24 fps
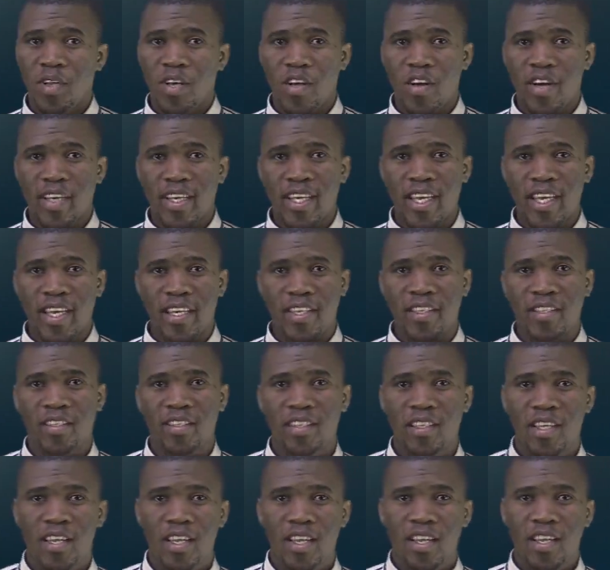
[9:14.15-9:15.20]
Okay,
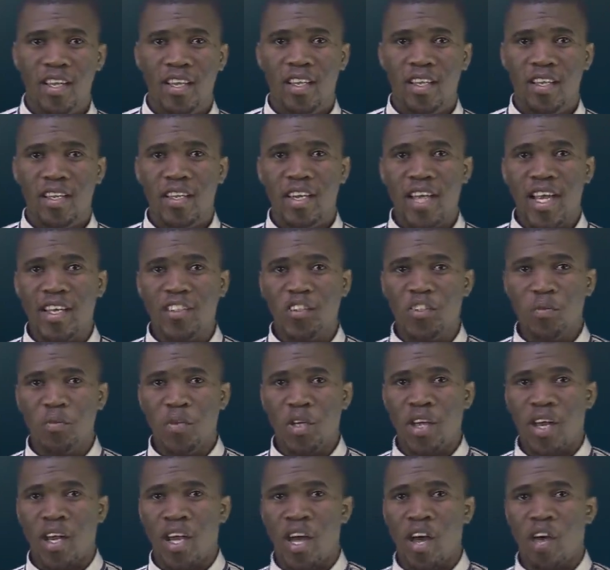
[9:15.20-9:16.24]
let me
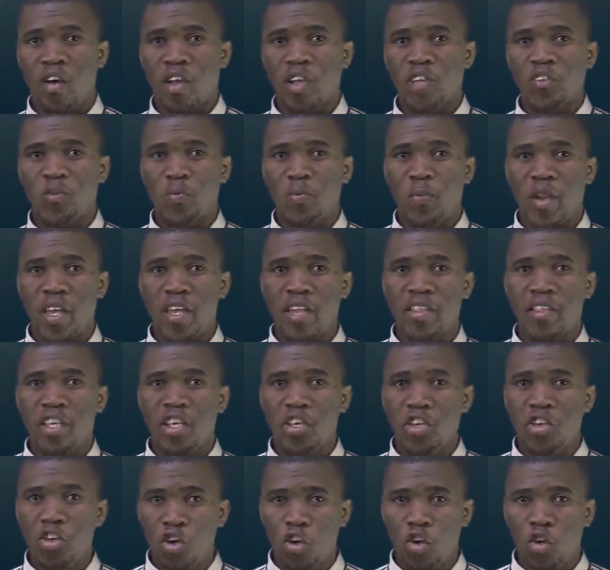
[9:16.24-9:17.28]
now explain the
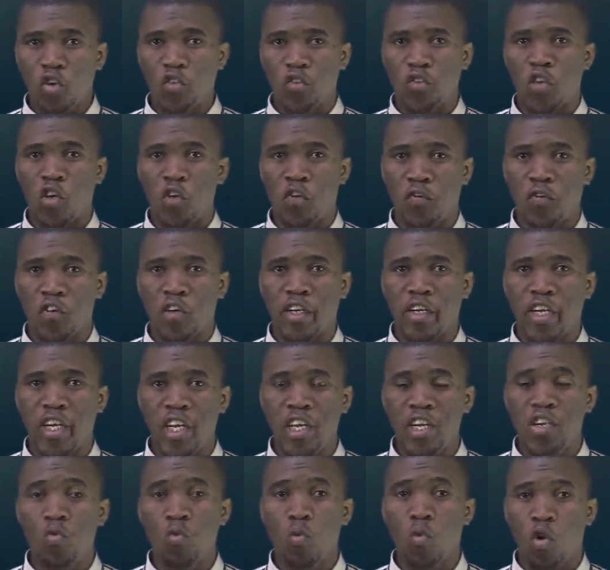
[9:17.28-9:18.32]
use of
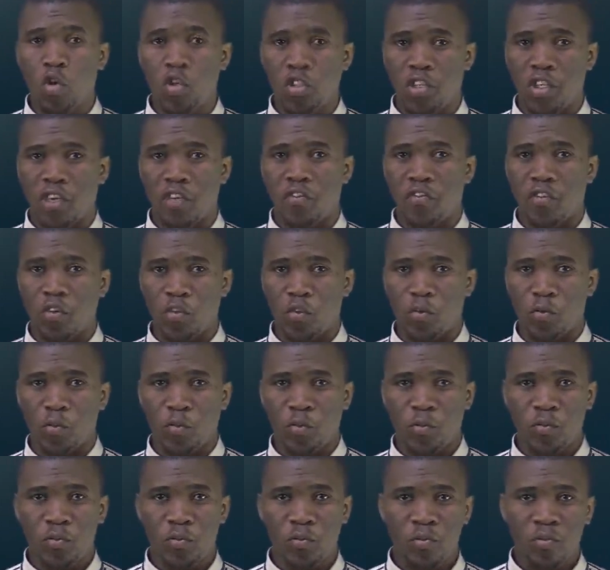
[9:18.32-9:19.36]
clean water for you.
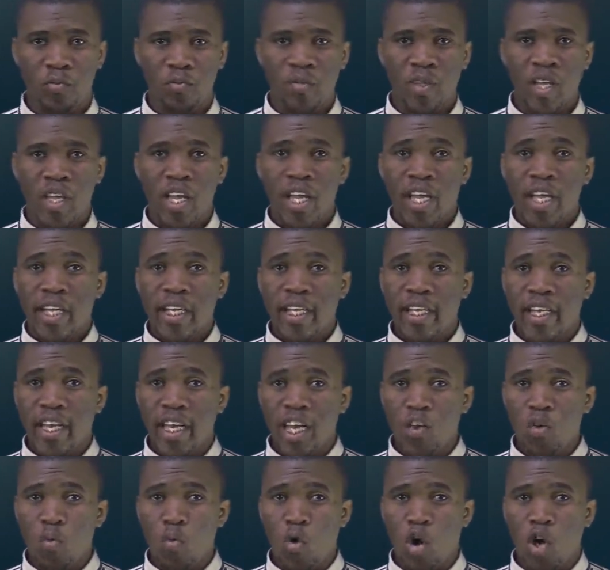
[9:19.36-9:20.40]
Clean
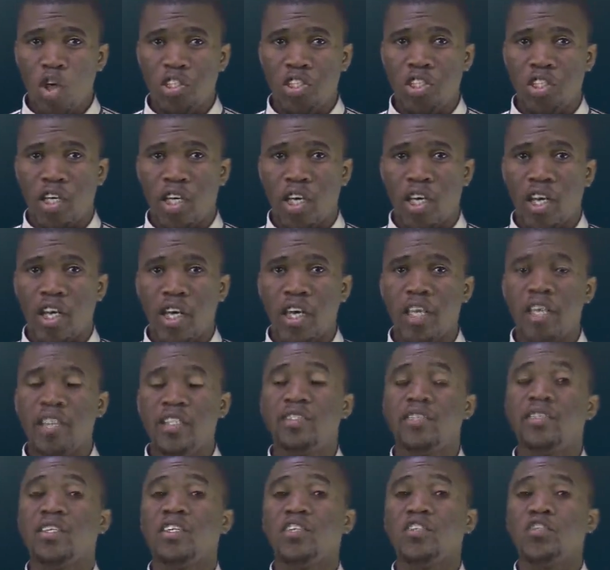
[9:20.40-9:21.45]
water, it
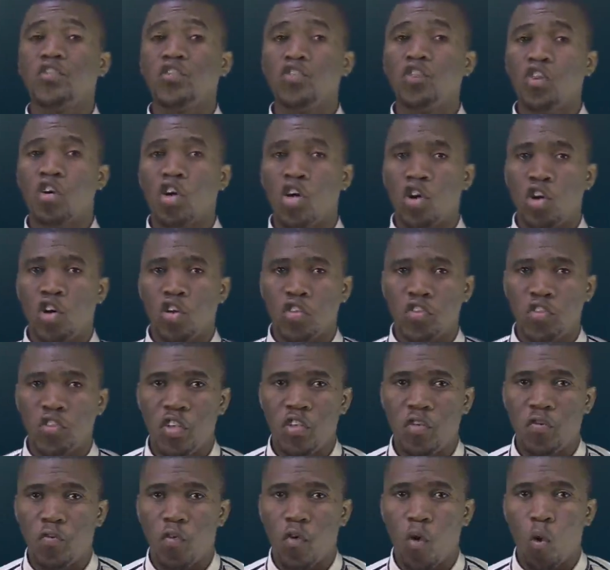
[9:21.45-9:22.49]
is
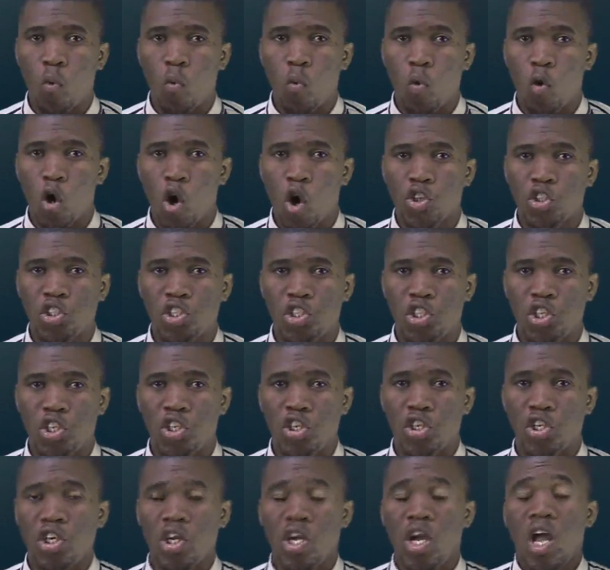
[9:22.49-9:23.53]
used for
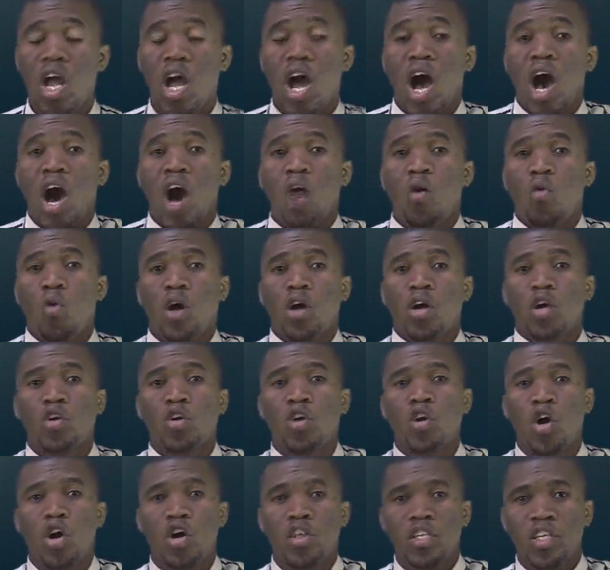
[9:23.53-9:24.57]
washing our
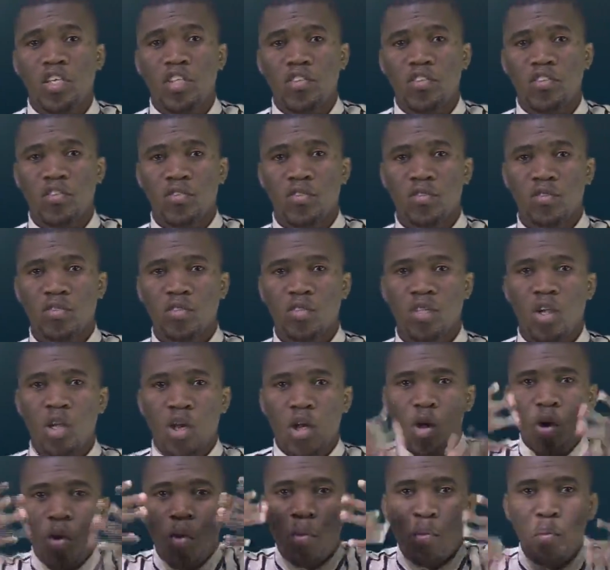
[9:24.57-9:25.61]
clothes,
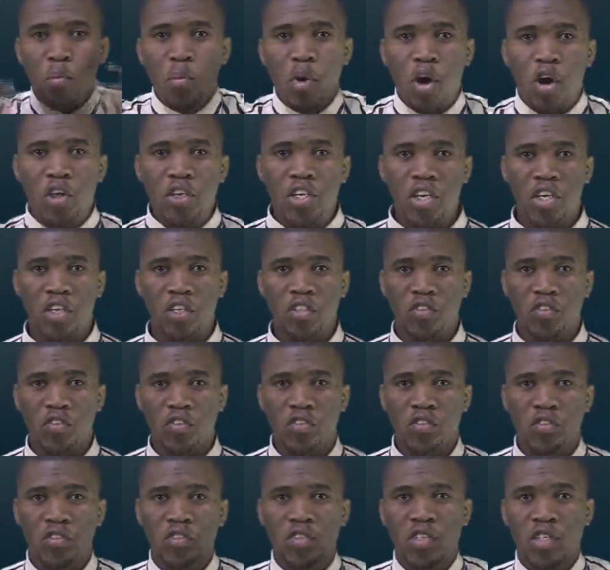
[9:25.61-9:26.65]

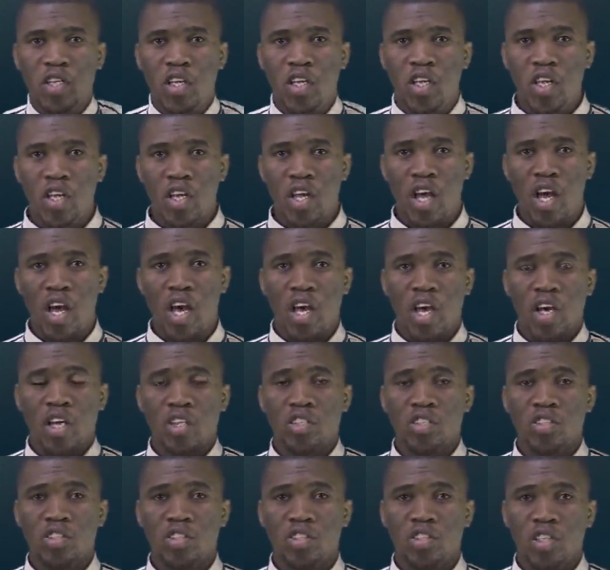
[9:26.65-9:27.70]
bodies,
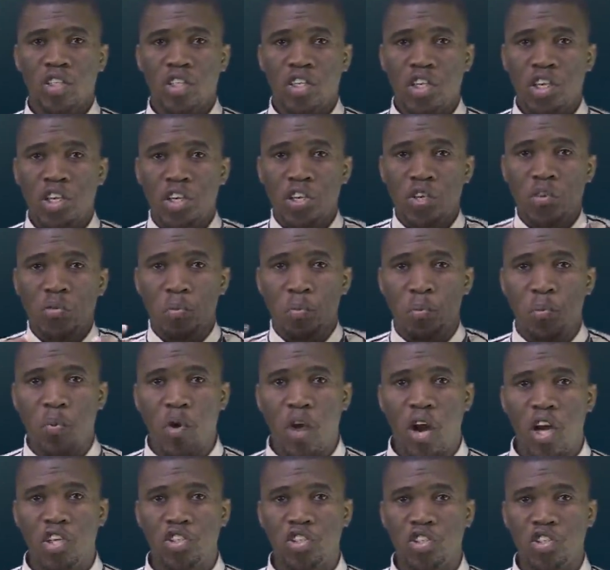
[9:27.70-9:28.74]
and in
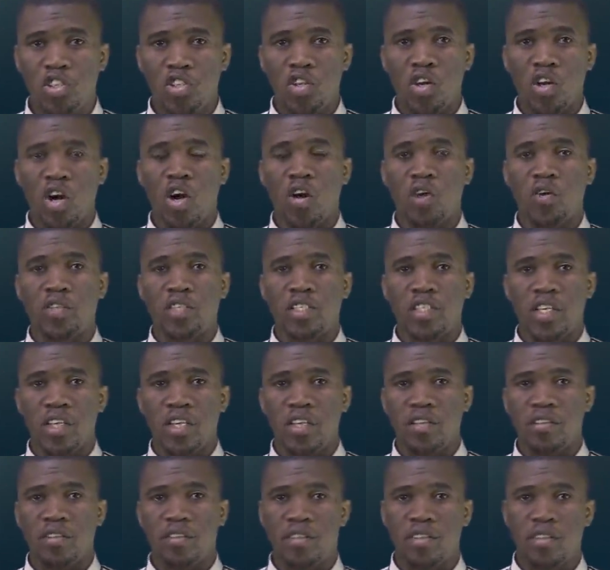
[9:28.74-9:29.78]
brushing our teeth.